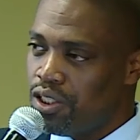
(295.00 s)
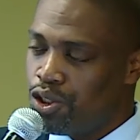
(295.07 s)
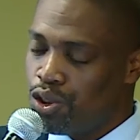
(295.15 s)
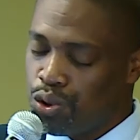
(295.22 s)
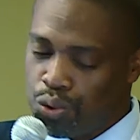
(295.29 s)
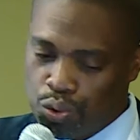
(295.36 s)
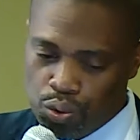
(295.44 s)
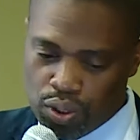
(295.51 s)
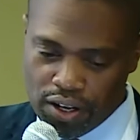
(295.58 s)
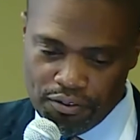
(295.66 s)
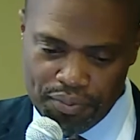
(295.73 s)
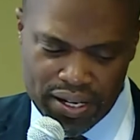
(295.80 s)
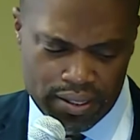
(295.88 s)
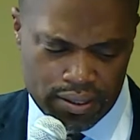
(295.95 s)
two
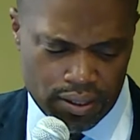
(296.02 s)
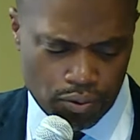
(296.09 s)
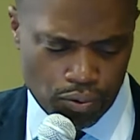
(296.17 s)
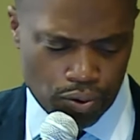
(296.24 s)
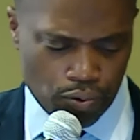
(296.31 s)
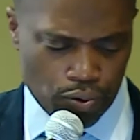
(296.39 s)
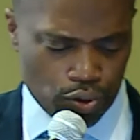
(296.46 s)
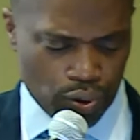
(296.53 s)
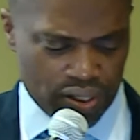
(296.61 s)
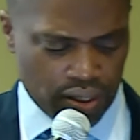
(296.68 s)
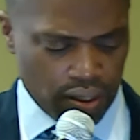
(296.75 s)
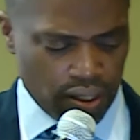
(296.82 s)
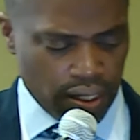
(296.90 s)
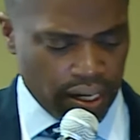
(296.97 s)
governments, which was
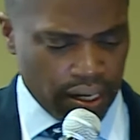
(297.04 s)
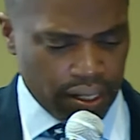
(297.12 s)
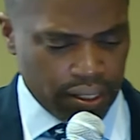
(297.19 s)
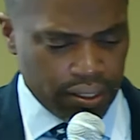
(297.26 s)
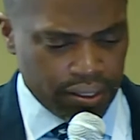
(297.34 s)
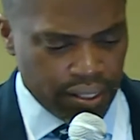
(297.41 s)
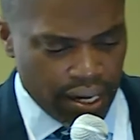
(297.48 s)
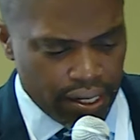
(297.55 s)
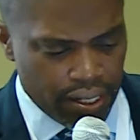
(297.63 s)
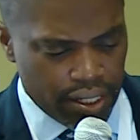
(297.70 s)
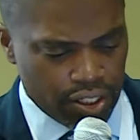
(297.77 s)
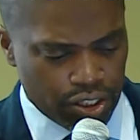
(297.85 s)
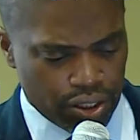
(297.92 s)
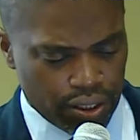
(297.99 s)
the
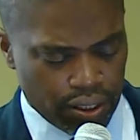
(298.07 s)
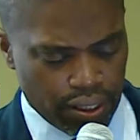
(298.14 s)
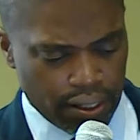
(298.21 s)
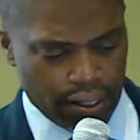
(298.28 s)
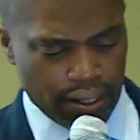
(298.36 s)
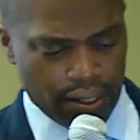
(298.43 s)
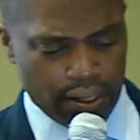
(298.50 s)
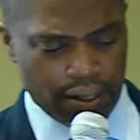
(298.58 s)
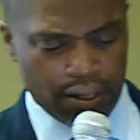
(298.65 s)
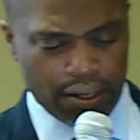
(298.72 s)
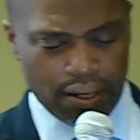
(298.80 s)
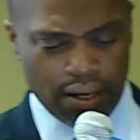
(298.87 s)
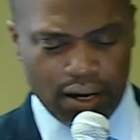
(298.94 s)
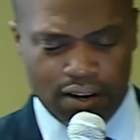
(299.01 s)
Danish
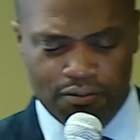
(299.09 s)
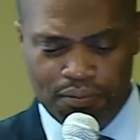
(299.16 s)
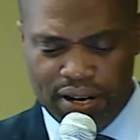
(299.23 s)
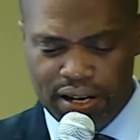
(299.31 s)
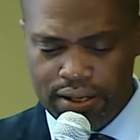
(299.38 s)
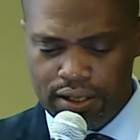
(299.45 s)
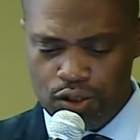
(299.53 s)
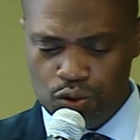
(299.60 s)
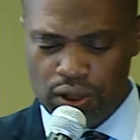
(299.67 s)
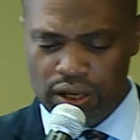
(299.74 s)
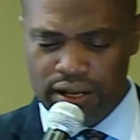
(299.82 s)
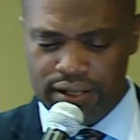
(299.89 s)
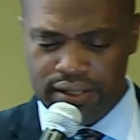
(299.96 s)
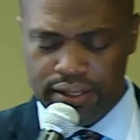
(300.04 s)
government, as
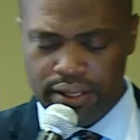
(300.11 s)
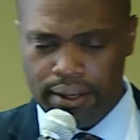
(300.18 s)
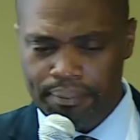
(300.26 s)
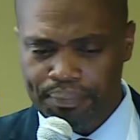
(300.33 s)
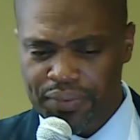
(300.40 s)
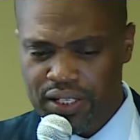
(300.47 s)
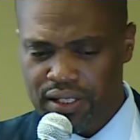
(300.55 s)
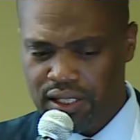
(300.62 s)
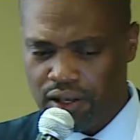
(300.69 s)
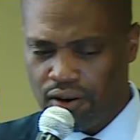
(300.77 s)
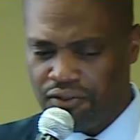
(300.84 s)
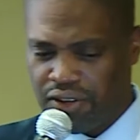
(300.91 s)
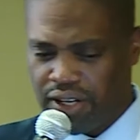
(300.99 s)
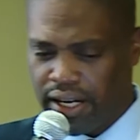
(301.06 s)
well as
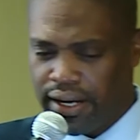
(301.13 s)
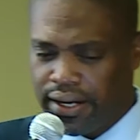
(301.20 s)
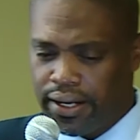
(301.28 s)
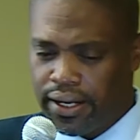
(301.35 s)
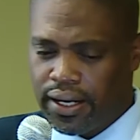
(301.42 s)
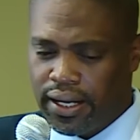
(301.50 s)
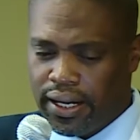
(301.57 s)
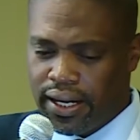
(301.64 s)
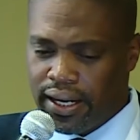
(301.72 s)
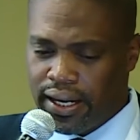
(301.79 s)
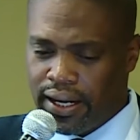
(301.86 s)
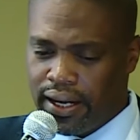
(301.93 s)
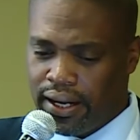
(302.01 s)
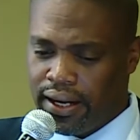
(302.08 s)
South African
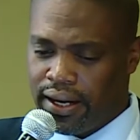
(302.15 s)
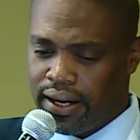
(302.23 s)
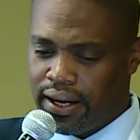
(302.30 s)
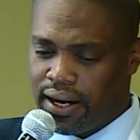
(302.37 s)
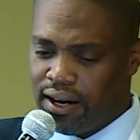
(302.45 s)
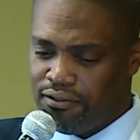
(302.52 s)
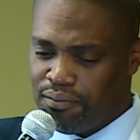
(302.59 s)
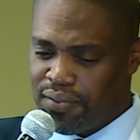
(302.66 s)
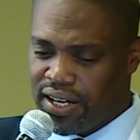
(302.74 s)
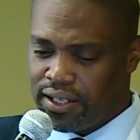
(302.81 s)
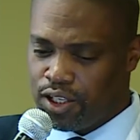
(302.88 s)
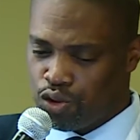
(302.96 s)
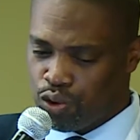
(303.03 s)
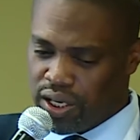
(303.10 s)

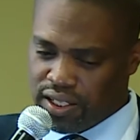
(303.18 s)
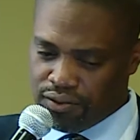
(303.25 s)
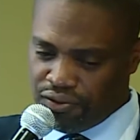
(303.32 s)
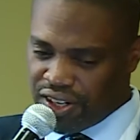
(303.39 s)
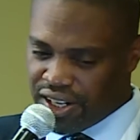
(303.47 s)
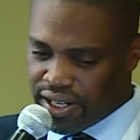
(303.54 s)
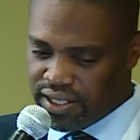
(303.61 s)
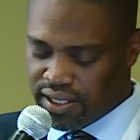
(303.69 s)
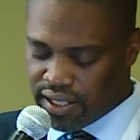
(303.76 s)
government, as well as various